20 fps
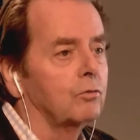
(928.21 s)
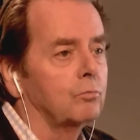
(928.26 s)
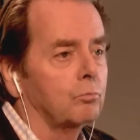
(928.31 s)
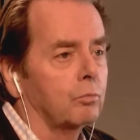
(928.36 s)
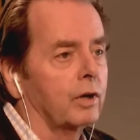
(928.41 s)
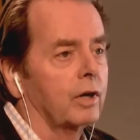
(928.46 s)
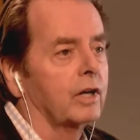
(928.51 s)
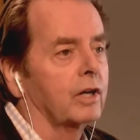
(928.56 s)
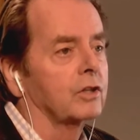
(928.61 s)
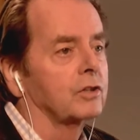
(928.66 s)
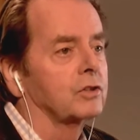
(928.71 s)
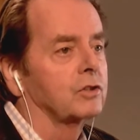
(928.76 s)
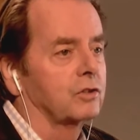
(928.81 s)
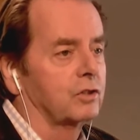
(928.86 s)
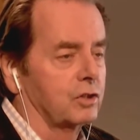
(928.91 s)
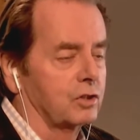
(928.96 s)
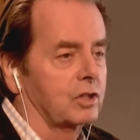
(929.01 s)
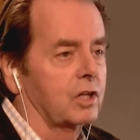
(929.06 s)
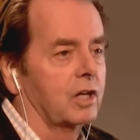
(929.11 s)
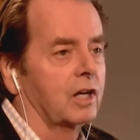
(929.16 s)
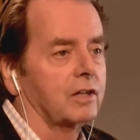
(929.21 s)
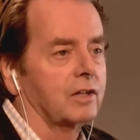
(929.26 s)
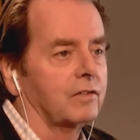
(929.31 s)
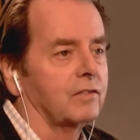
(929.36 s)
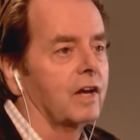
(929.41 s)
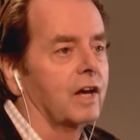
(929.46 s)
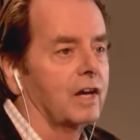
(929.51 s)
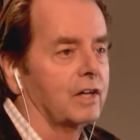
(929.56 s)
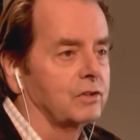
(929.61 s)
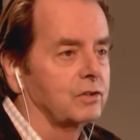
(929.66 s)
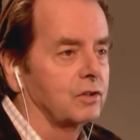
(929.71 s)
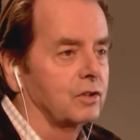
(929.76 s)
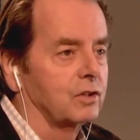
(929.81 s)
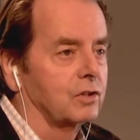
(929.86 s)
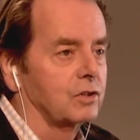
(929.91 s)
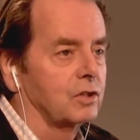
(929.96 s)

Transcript: bring us this kind of nonsense.